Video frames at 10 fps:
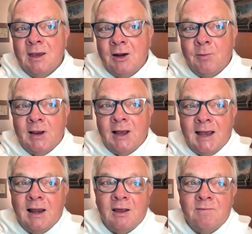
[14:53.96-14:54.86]
Anyway,
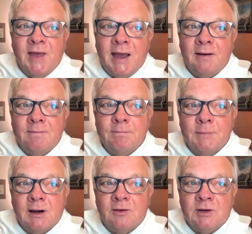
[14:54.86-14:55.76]
I love that
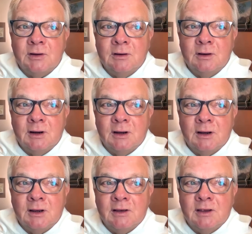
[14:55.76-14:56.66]
because it
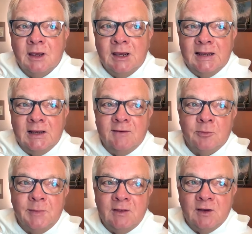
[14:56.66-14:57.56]
It
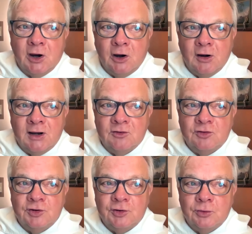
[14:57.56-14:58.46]
gives me the
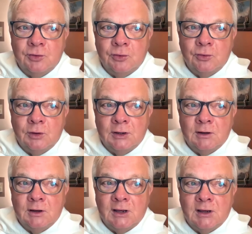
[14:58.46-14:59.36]
courage to
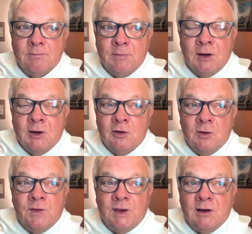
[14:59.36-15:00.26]

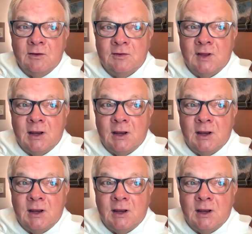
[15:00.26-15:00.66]
do things